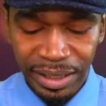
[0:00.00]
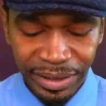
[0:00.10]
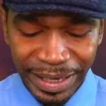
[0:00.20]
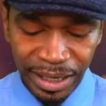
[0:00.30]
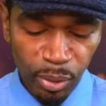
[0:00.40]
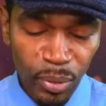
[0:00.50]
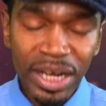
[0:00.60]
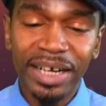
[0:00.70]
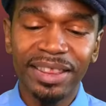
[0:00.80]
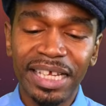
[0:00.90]
Like,
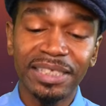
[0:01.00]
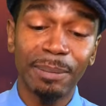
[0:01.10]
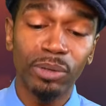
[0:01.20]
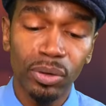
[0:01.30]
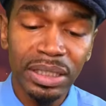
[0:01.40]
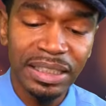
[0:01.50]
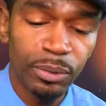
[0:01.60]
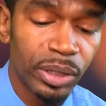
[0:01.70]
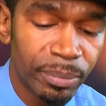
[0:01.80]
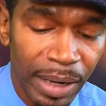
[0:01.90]
one of the things I'm
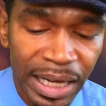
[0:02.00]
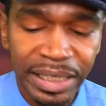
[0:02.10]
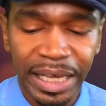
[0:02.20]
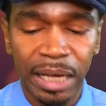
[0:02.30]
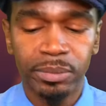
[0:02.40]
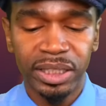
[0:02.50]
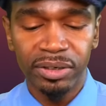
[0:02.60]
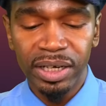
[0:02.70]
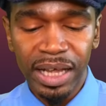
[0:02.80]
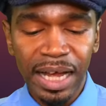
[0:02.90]
noticing with mind games,
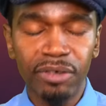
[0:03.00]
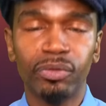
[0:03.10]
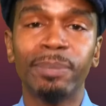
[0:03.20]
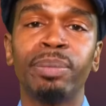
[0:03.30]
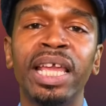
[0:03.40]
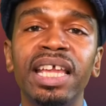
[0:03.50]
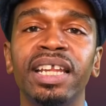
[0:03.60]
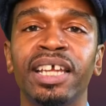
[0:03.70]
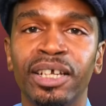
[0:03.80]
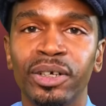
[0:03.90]
they're not
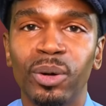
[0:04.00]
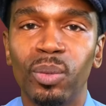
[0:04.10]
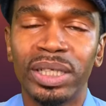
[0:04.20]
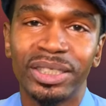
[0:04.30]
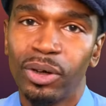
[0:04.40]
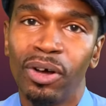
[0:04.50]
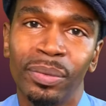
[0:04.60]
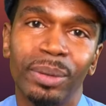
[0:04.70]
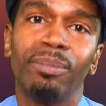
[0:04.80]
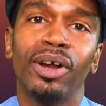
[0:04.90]
repeating what's
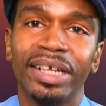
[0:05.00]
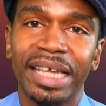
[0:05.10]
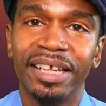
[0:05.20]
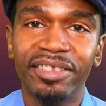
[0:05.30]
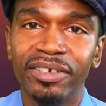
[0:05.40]
on the market,